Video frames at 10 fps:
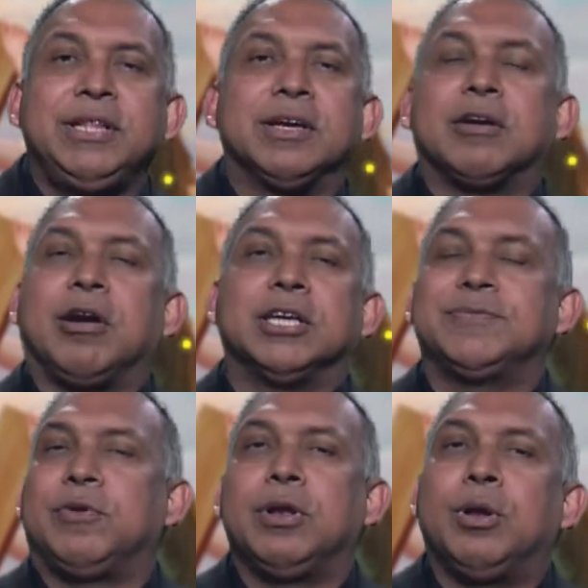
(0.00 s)
the cross
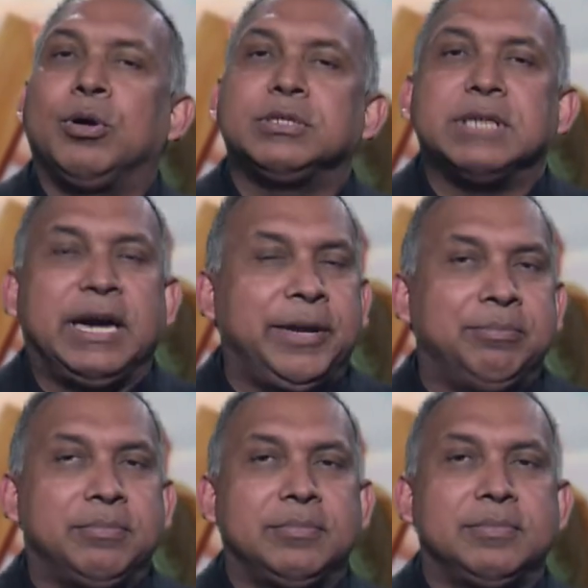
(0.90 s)
for a long time.
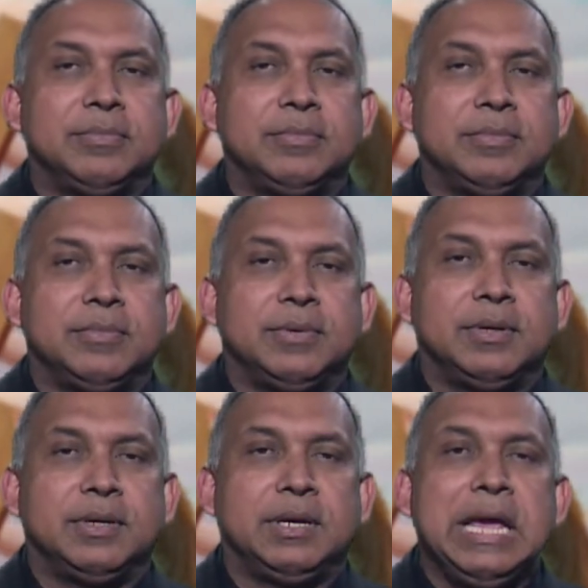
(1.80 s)

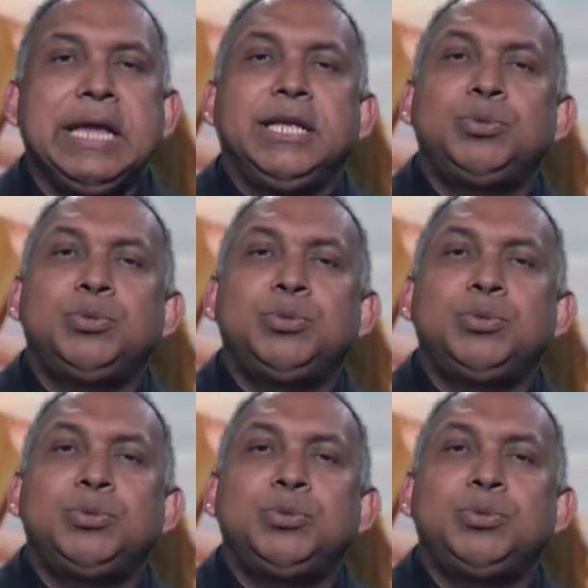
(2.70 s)
It is